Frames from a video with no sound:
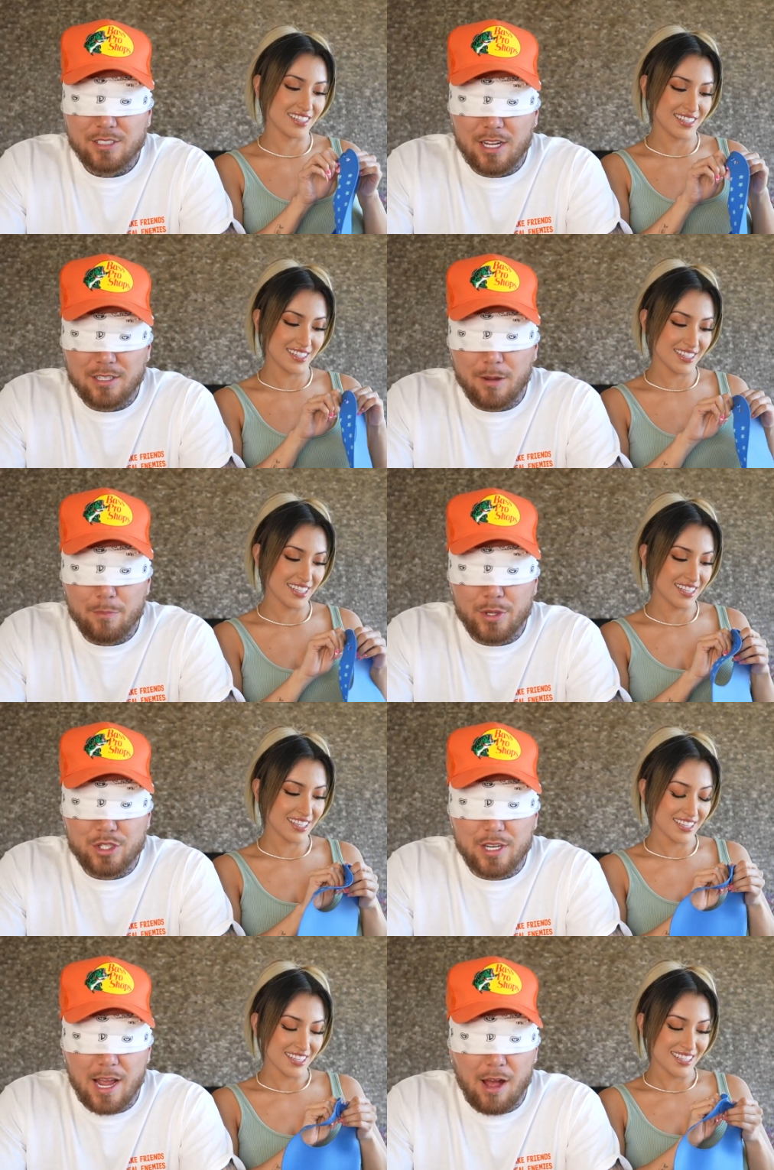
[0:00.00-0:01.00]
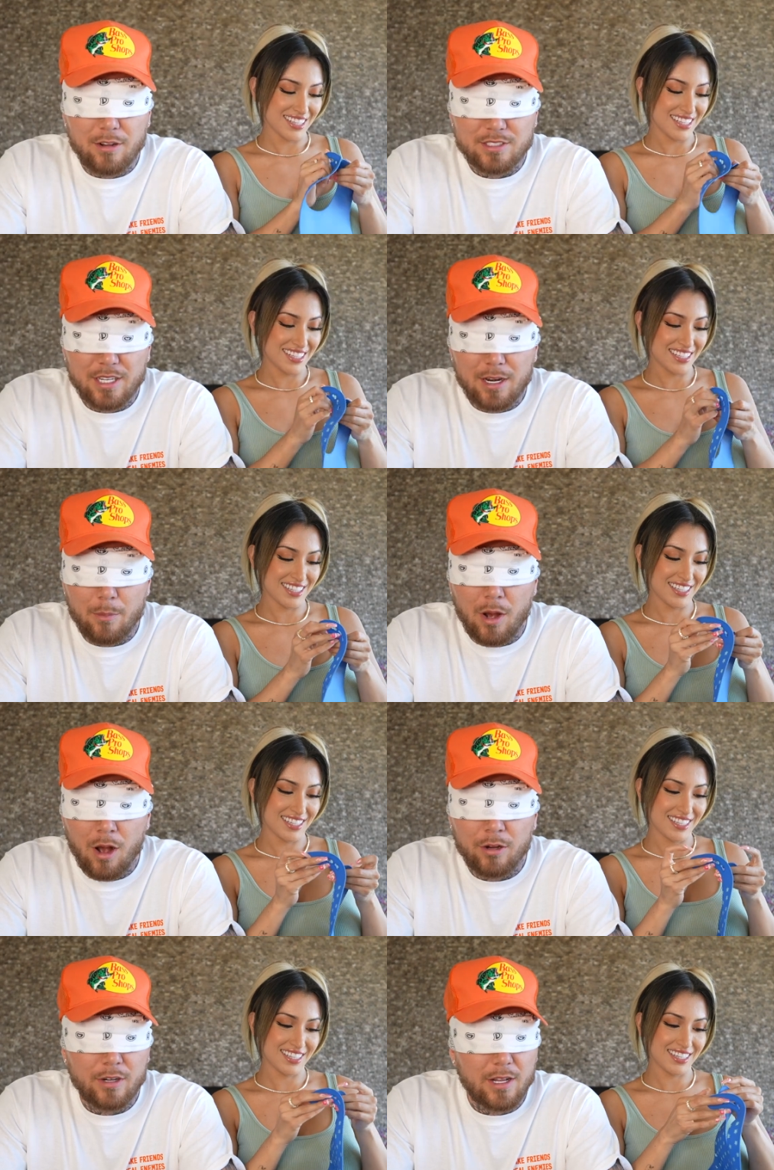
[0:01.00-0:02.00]
Speaker 1: I just got done bitching at Alex saying I'm
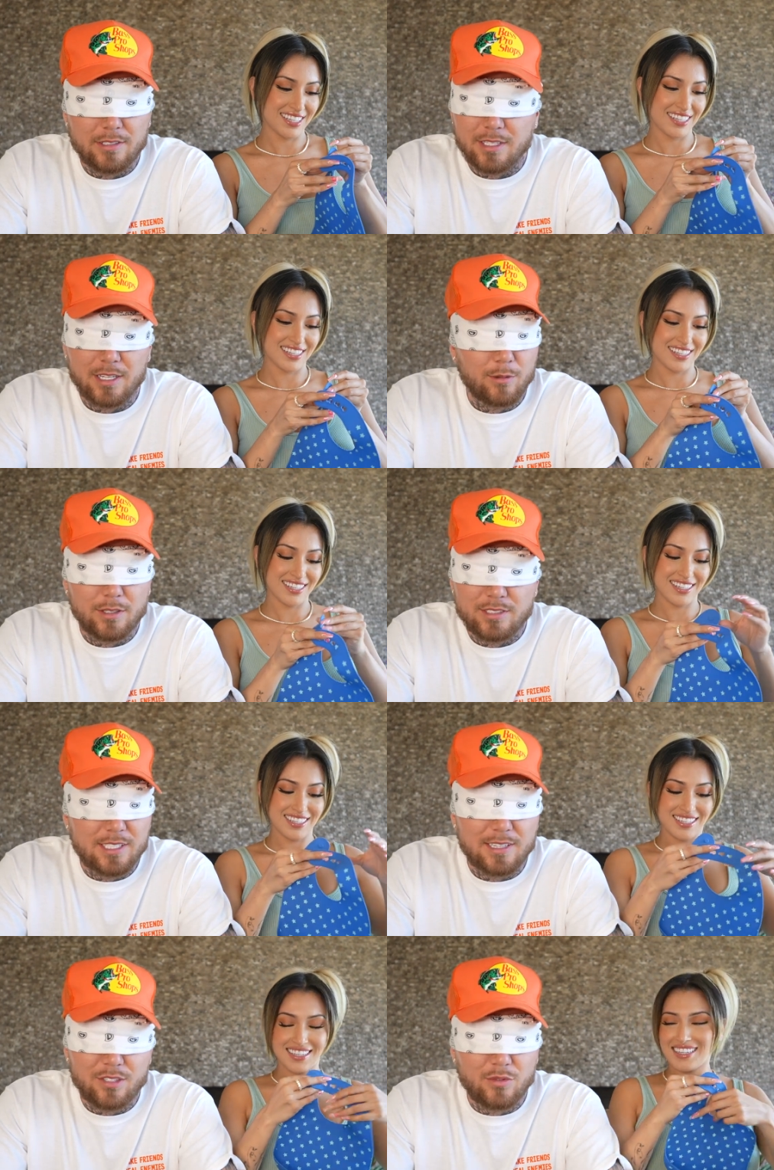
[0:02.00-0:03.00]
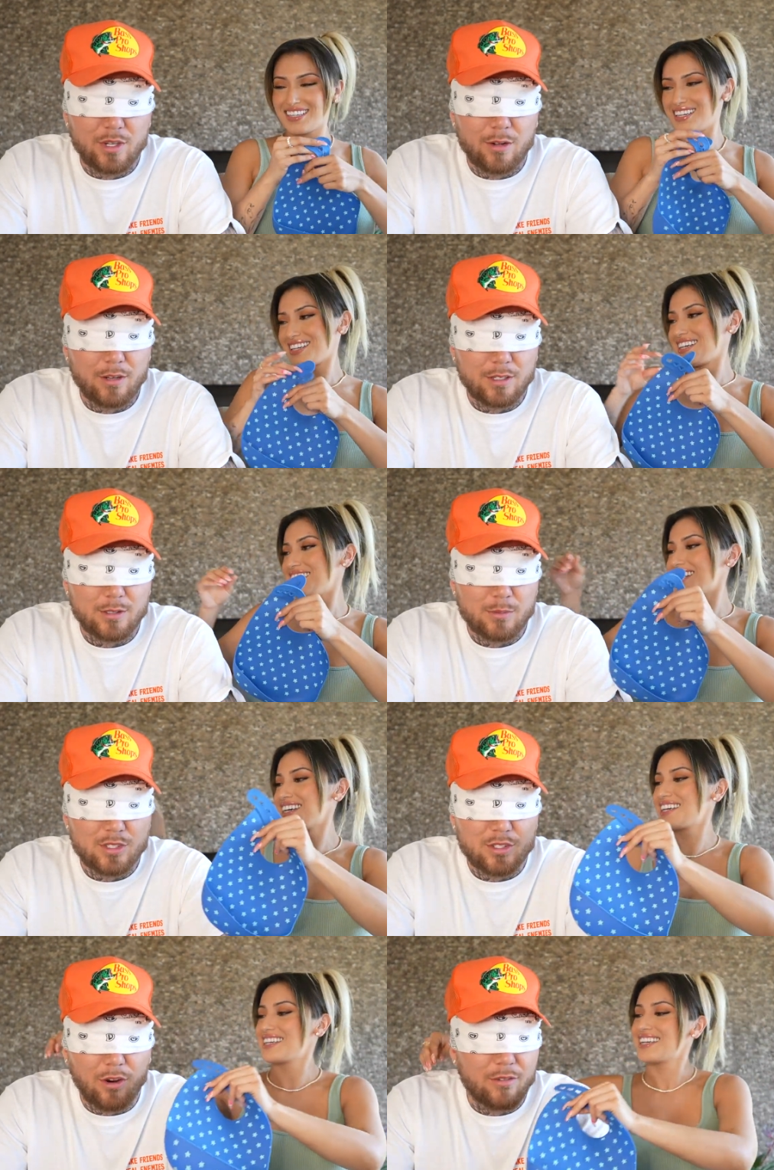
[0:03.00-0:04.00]
hungry. I was like, let's get this video done because I'm
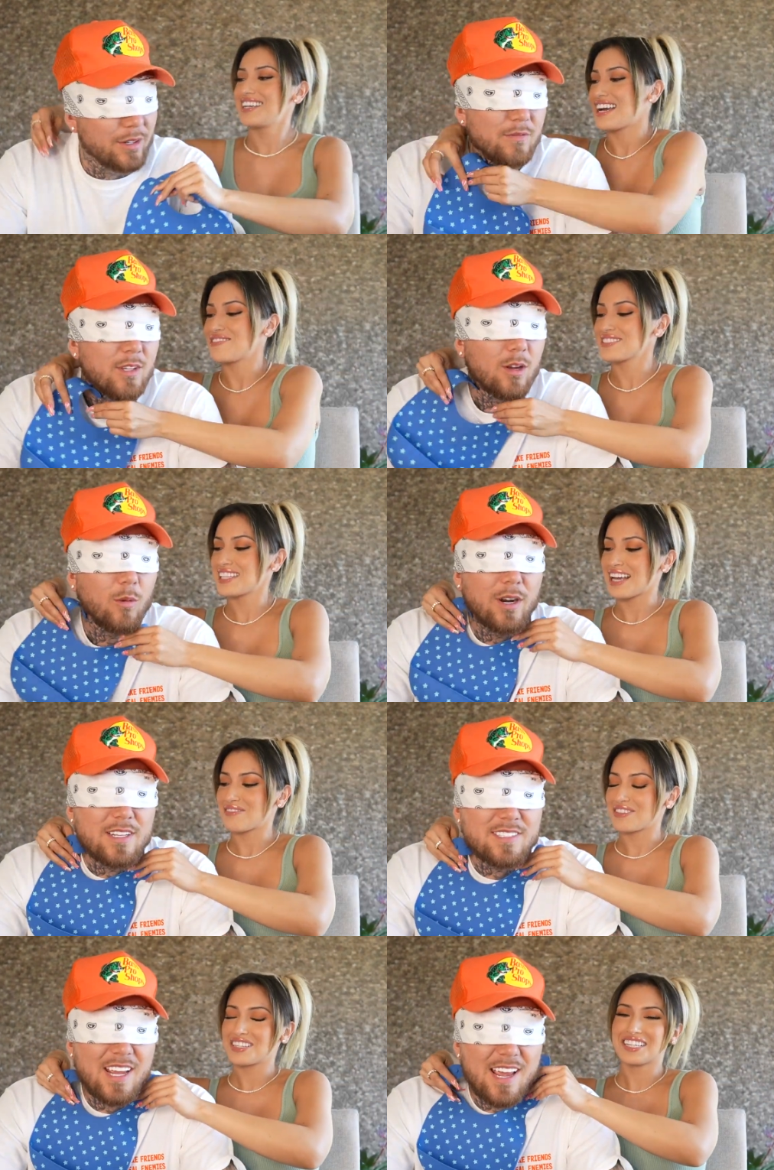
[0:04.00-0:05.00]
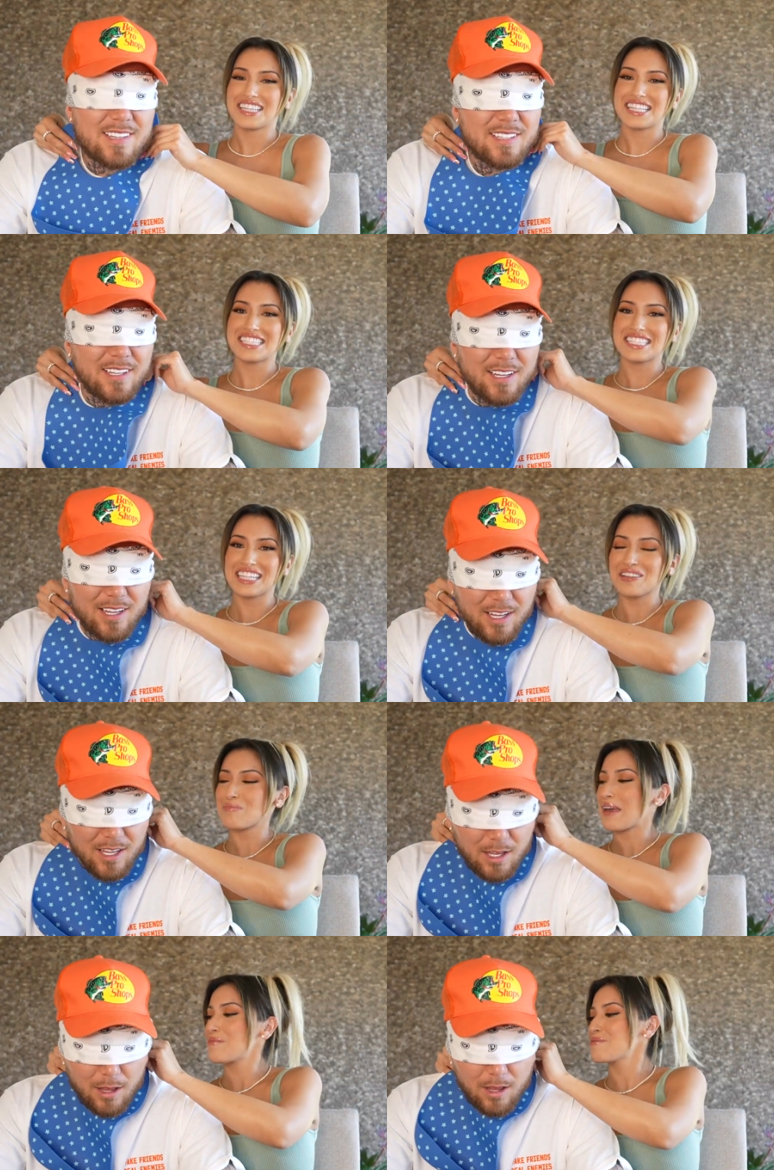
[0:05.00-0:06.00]
starving.
Speaker 2: I was like, what is this? This is a little
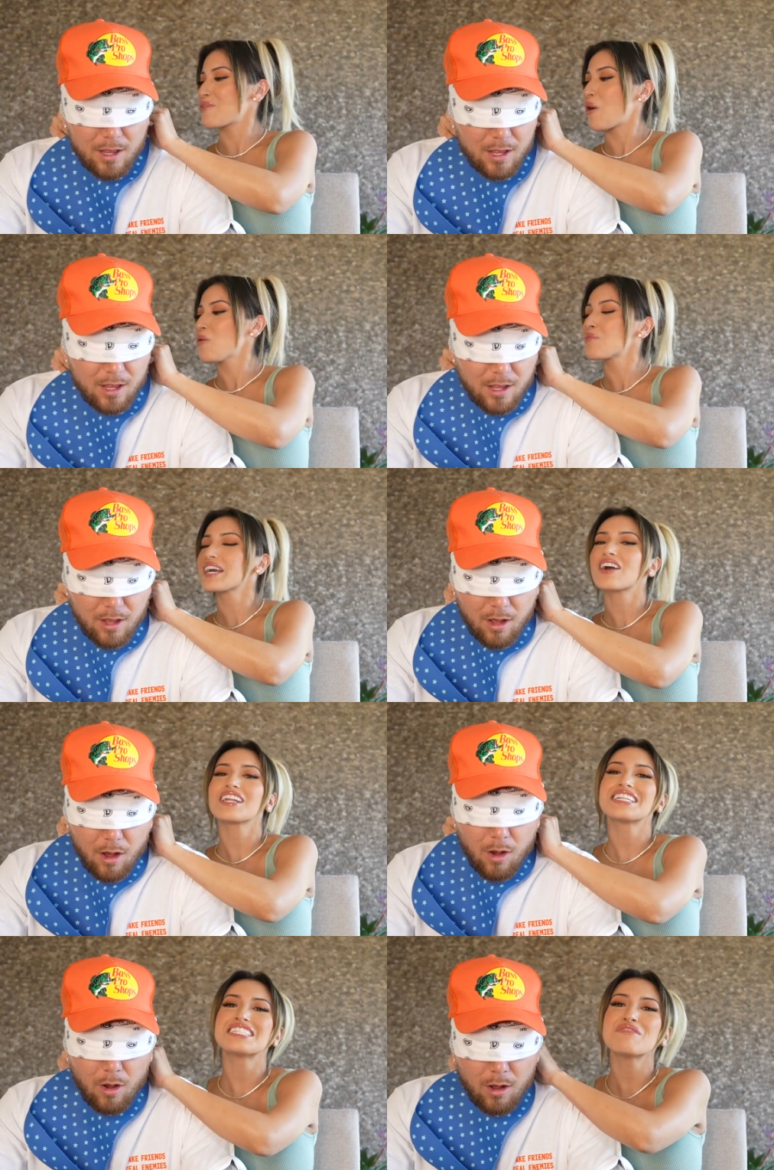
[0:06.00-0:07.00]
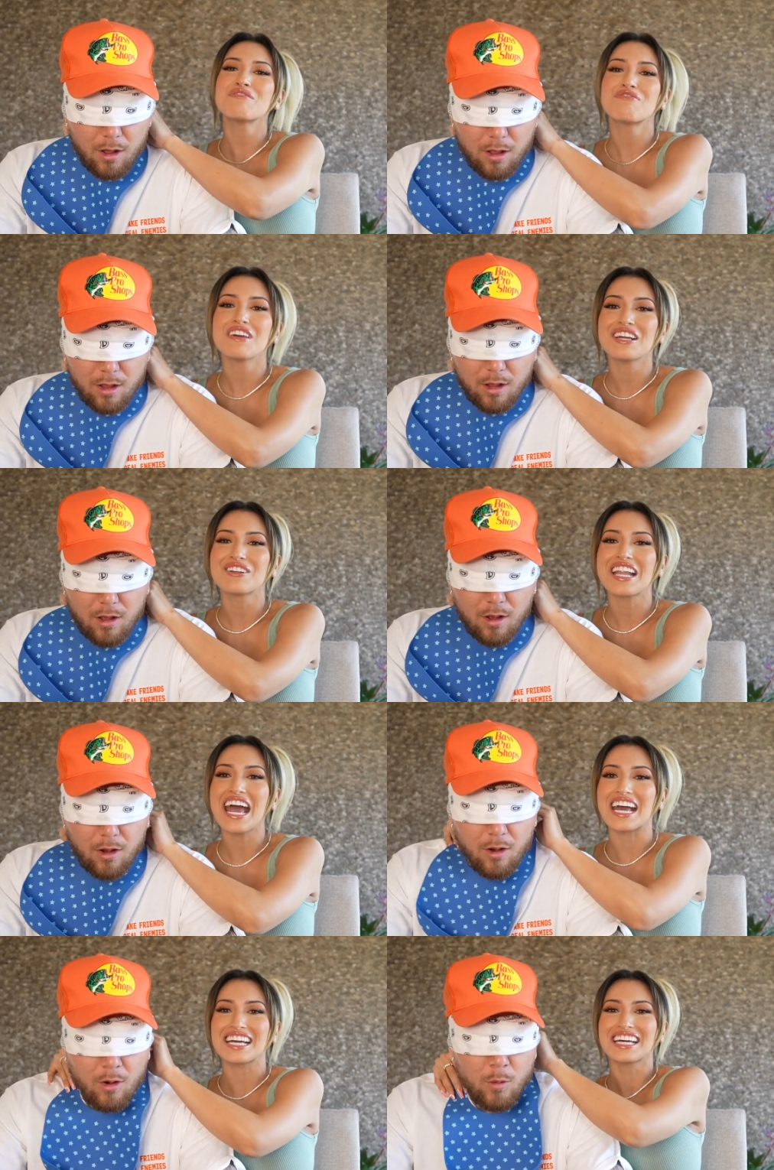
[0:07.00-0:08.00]
baby. Oh my god, it doesn't even fit your
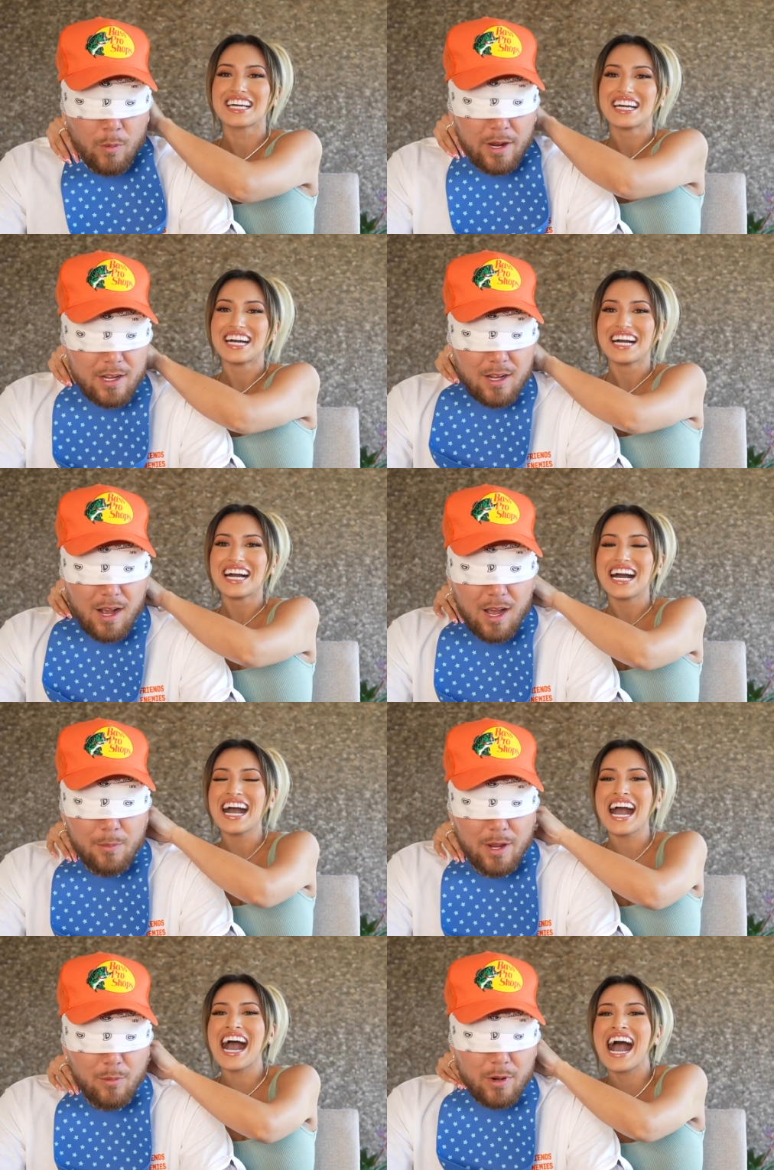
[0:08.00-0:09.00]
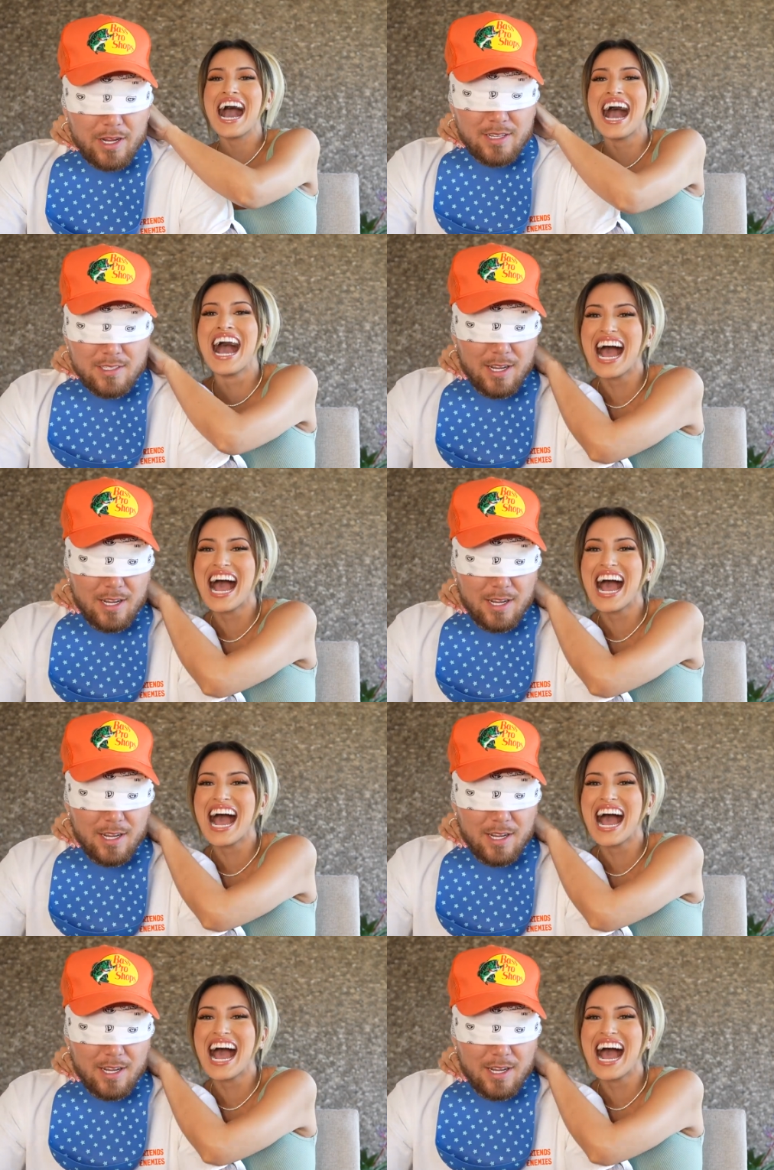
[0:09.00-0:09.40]
neck.
Speaker 1: Oh my god, babe, what is